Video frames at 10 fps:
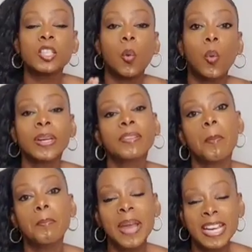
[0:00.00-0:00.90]
So one of
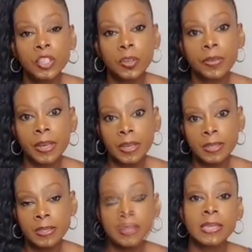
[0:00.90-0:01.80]
the major
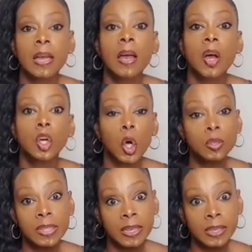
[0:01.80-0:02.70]
things is
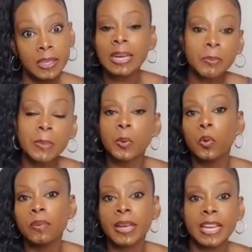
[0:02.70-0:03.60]
goal setting. A lot of people
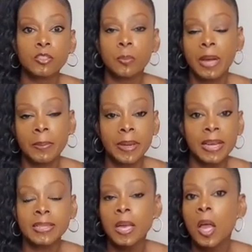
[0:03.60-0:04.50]
who have gastric
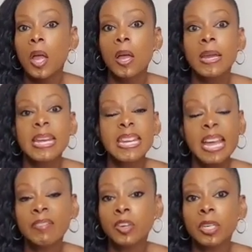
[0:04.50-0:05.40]
bypass
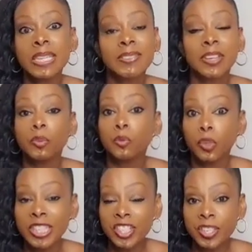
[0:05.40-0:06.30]
never even
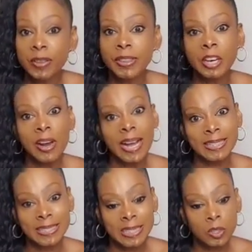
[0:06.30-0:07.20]
reach their
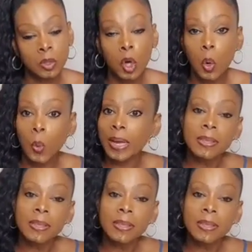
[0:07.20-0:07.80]
ideal goal weight.